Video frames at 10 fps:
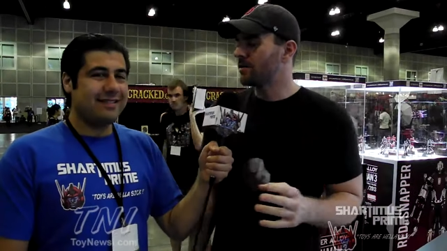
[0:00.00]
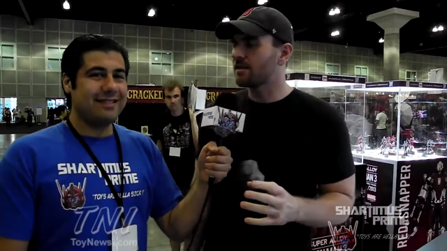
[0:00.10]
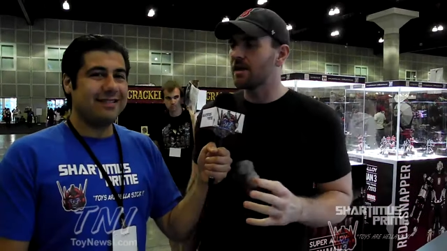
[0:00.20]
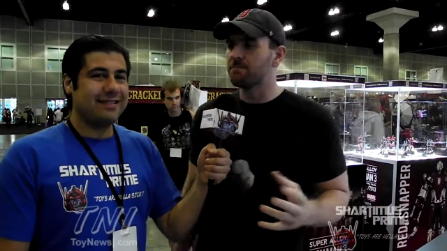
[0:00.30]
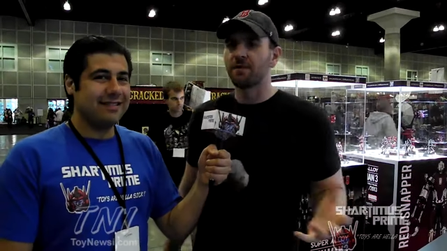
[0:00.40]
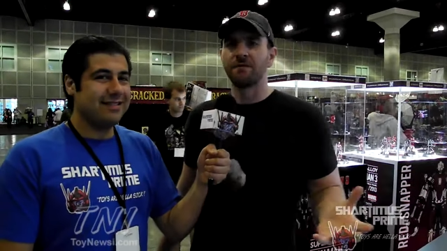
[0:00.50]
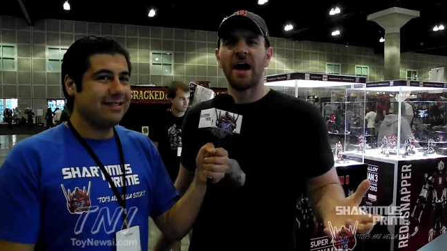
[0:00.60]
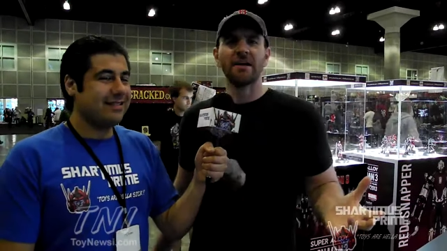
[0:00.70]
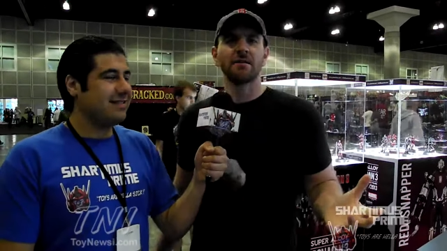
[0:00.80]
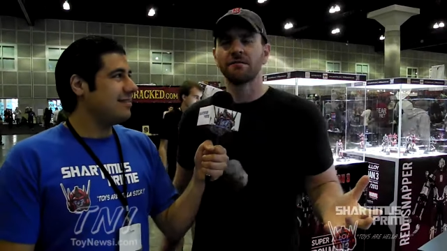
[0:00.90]
Speaker 1: I'd say,
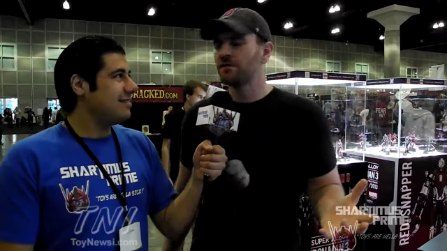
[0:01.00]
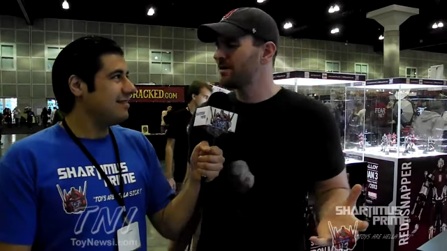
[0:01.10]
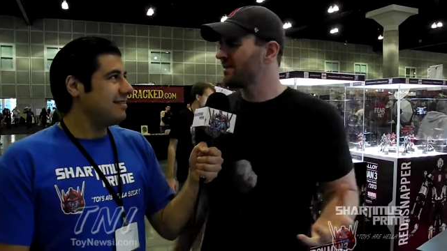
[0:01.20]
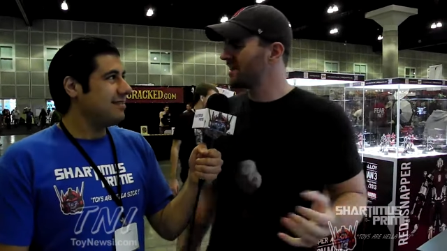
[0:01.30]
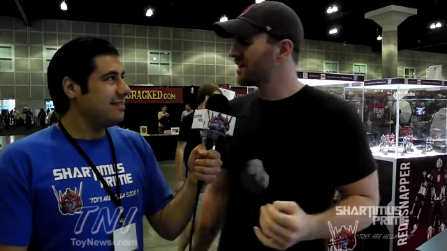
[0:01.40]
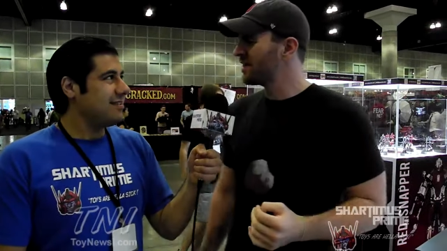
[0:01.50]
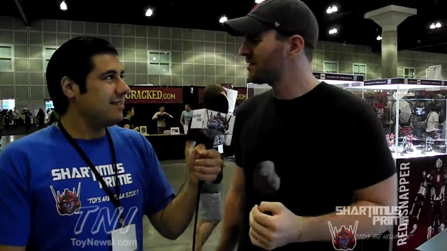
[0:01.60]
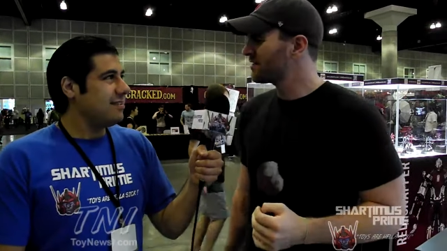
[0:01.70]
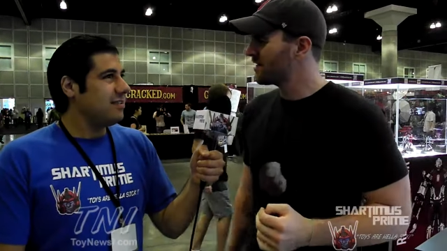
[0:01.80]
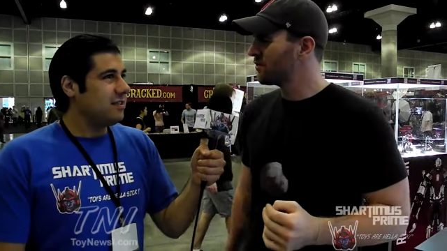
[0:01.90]
provider for. Is that the
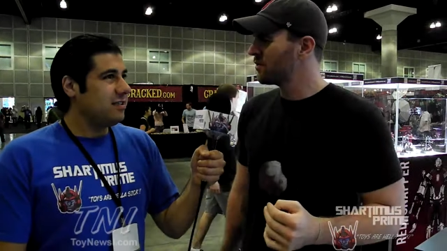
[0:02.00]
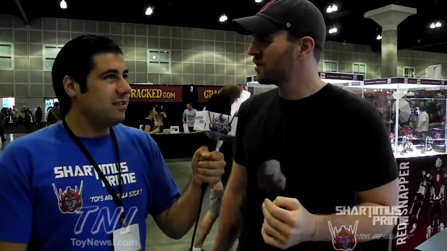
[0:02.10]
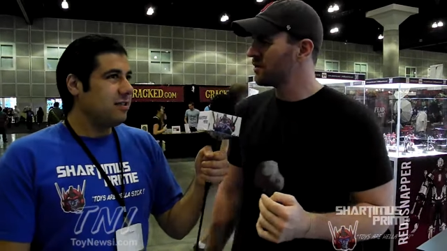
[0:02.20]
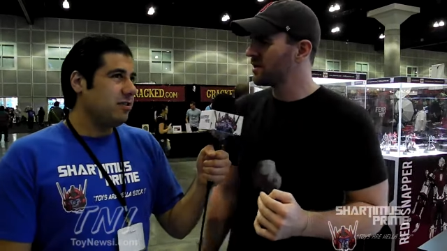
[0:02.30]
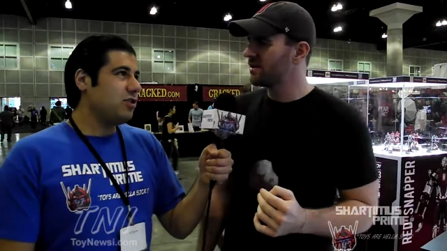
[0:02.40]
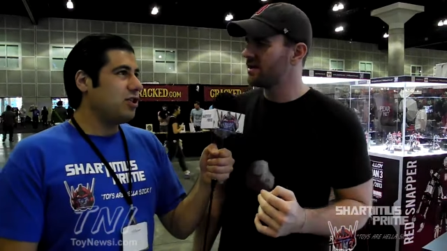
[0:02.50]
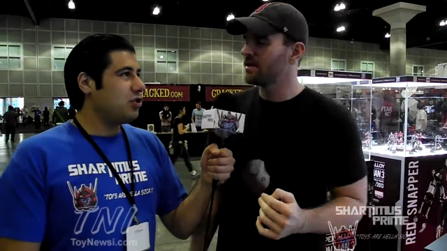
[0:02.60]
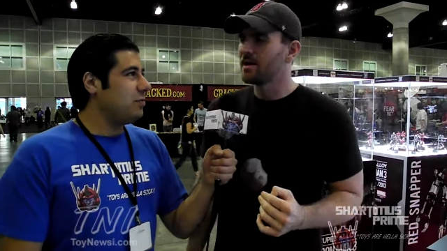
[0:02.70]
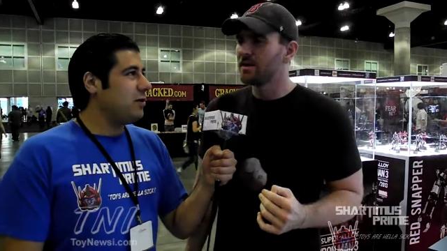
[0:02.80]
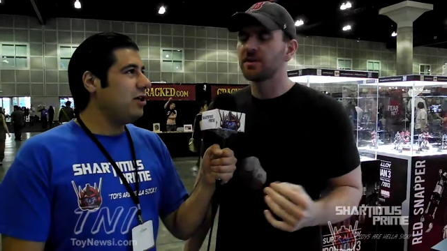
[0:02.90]
thing? Is that the word? We are the
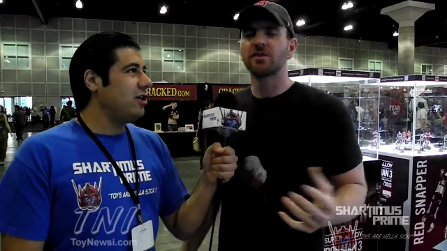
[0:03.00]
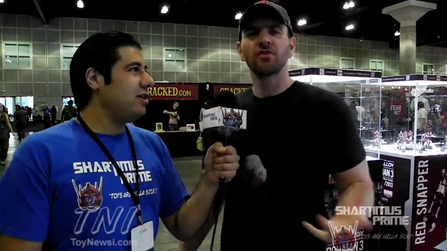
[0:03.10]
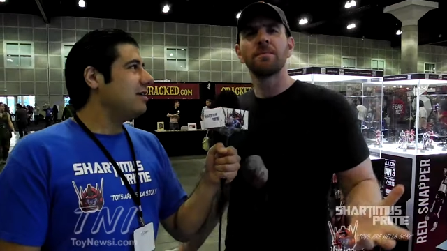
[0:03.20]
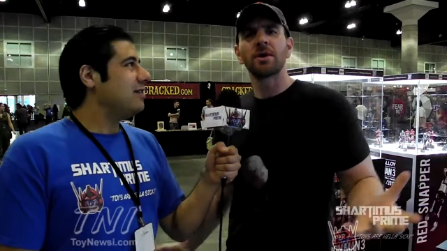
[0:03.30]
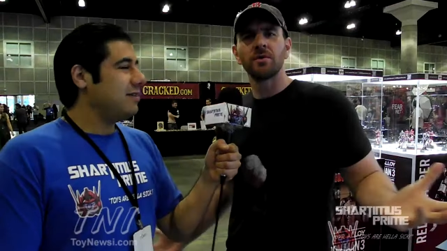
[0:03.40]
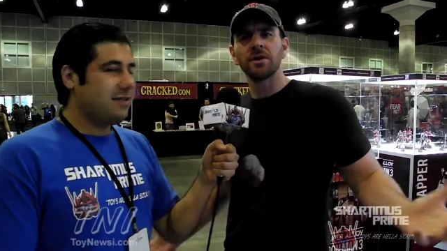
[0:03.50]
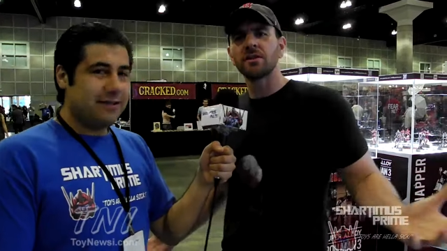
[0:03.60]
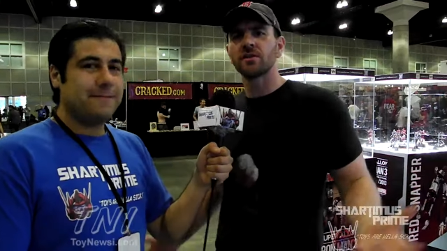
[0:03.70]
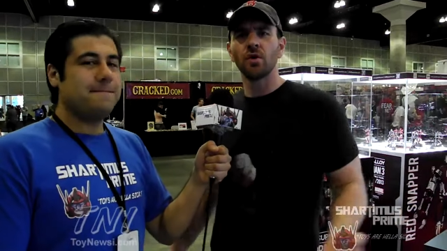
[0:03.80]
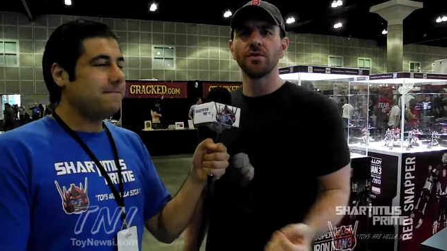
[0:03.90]
distributor. Distributor. We're
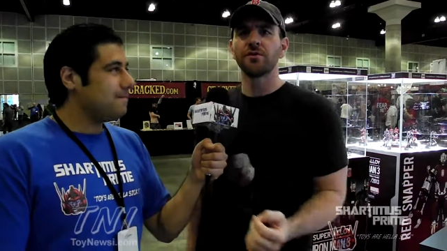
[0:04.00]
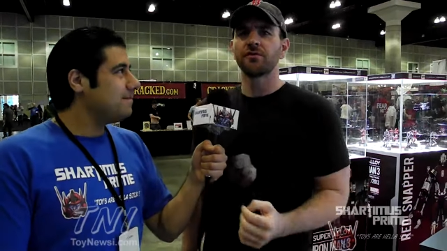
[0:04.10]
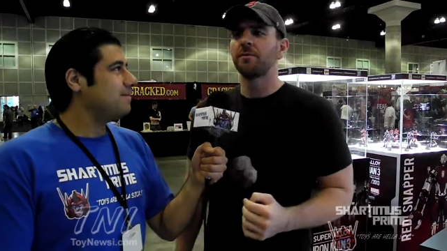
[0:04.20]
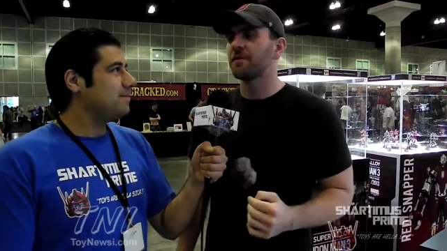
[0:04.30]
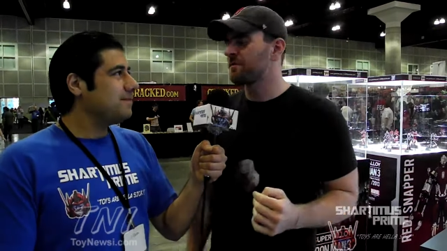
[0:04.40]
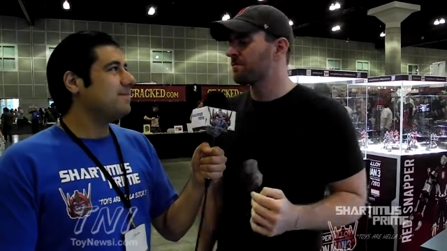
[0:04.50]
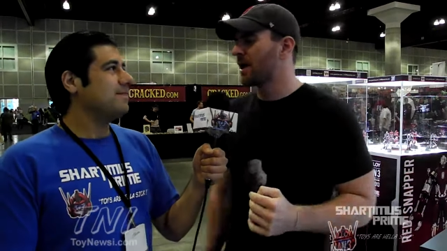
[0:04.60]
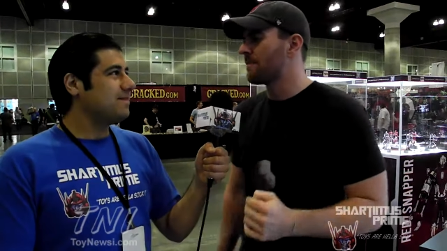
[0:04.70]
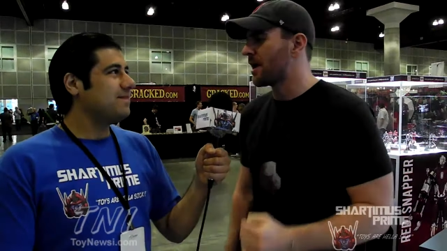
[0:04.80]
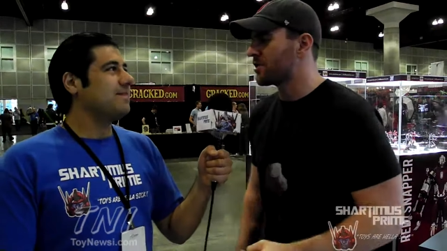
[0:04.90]
the sole distributor for
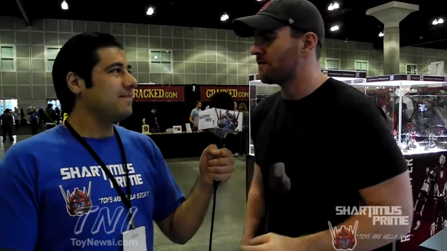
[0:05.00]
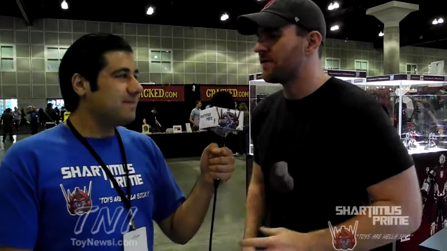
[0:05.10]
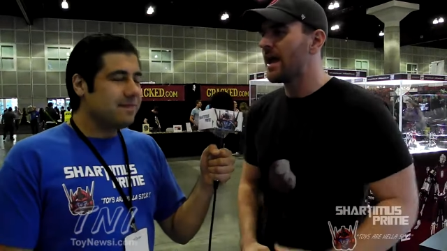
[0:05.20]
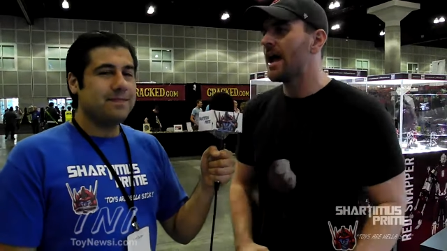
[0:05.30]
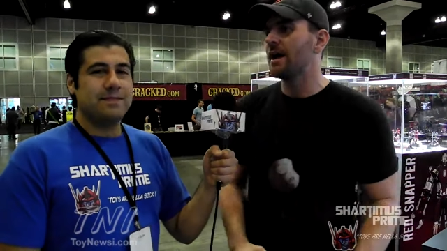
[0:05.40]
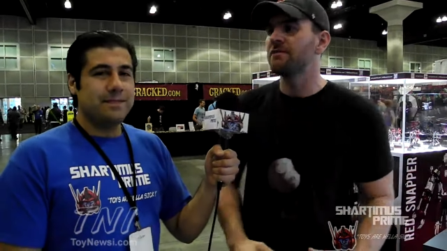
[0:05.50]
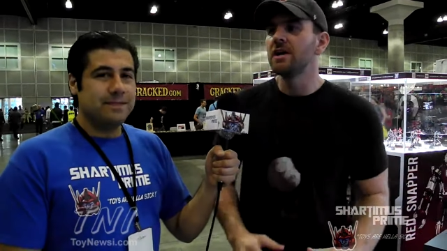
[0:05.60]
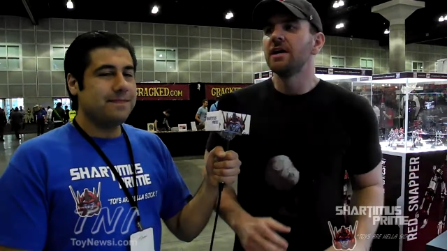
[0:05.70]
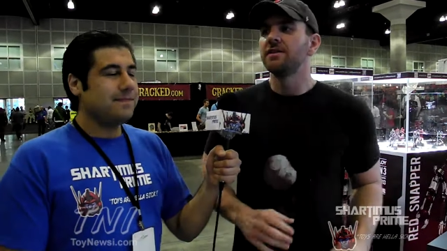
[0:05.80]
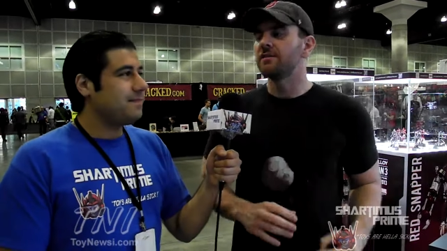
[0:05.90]
Play Imaginative. They have
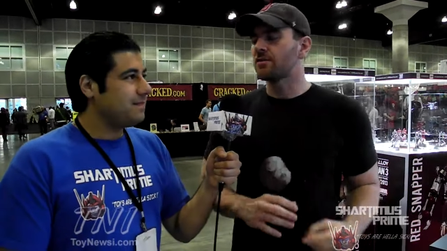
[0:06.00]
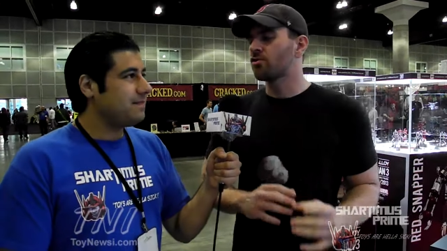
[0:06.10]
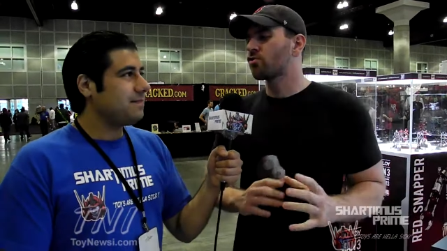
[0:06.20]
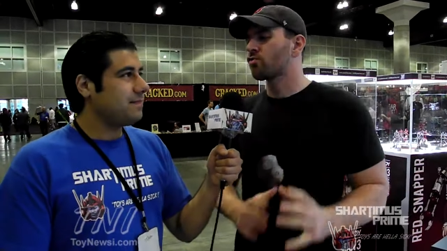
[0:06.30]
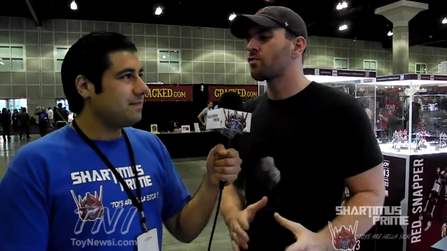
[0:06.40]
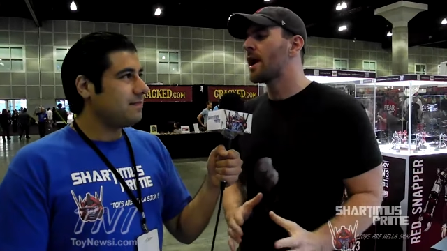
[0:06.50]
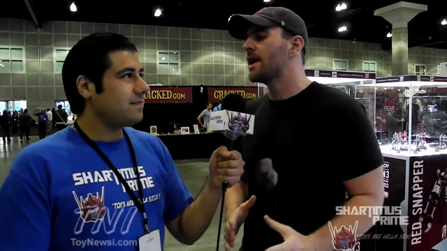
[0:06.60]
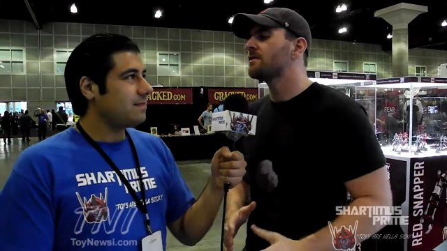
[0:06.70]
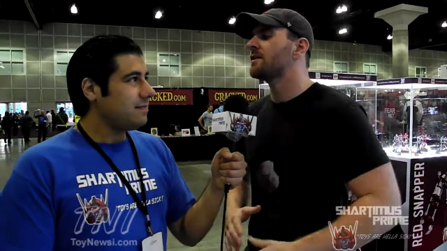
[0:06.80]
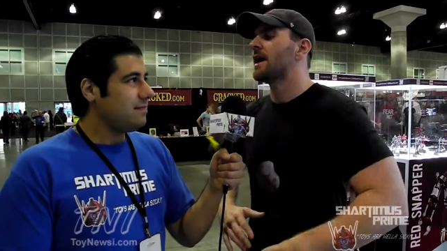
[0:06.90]
these
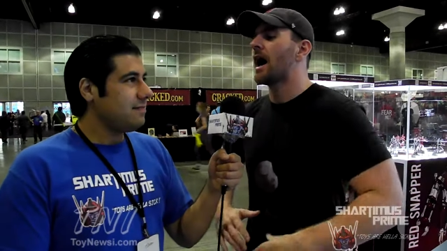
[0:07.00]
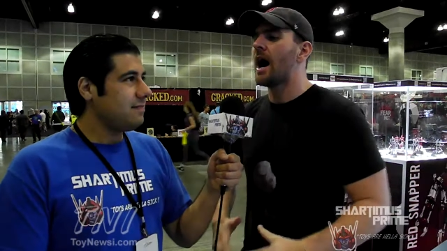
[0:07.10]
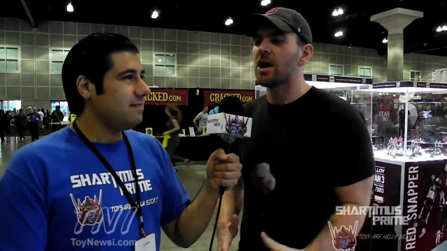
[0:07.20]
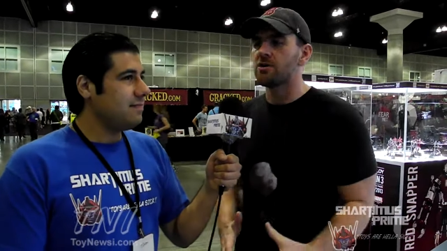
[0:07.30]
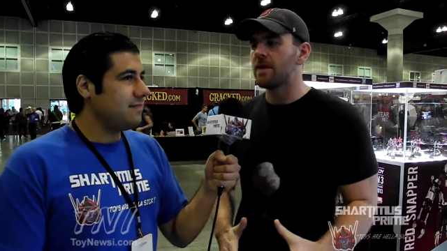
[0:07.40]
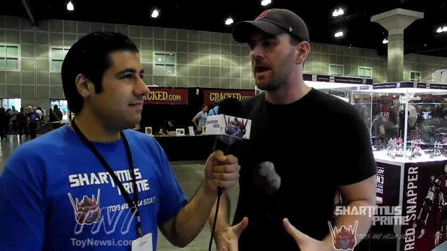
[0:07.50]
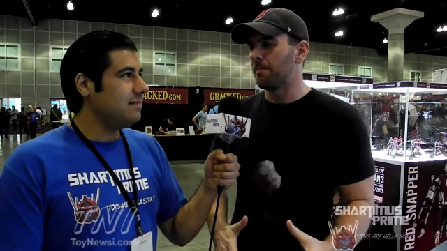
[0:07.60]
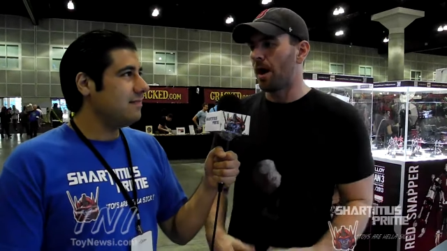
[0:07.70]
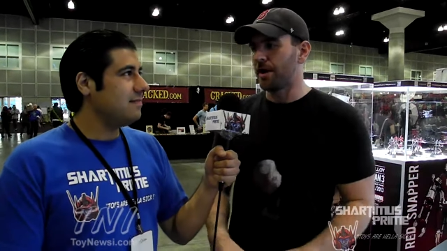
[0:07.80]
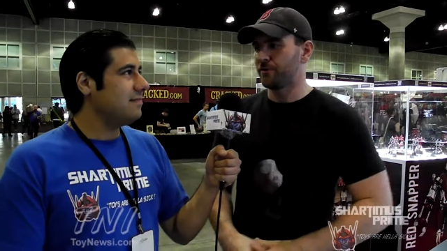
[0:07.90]
crazy Iron
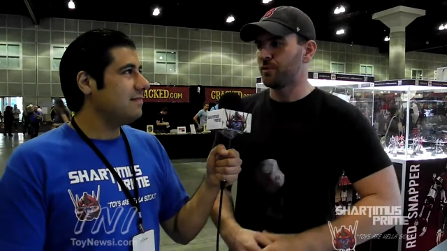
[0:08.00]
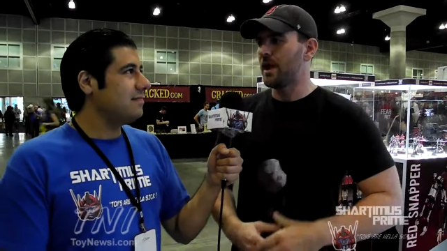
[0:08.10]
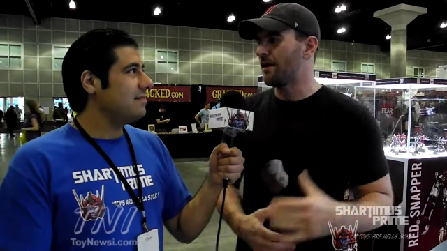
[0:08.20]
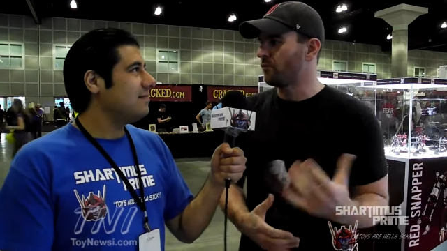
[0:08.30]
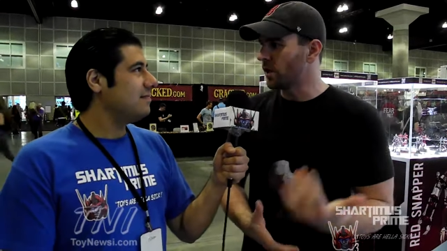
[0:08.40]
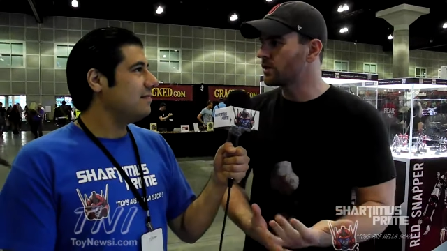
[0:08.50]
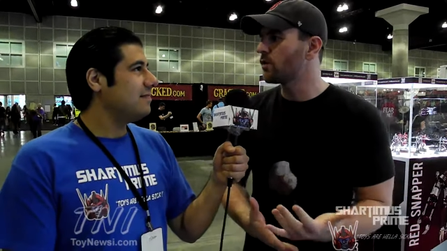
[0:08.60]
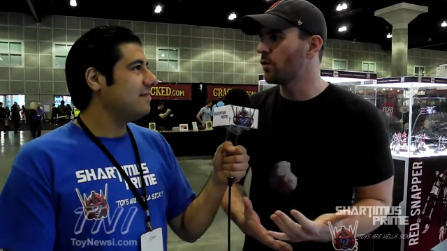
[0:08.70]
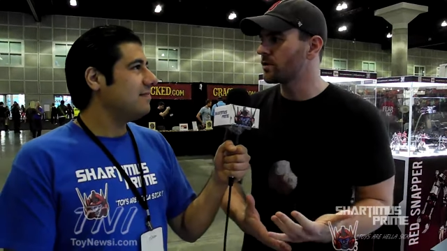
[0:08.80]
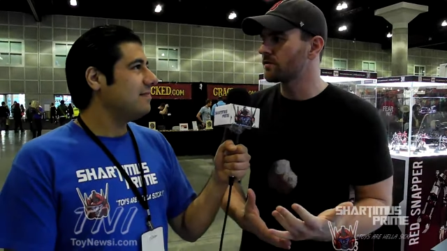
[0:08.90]
Man models. We have one
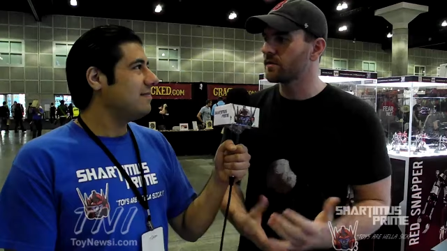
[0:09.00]
quarter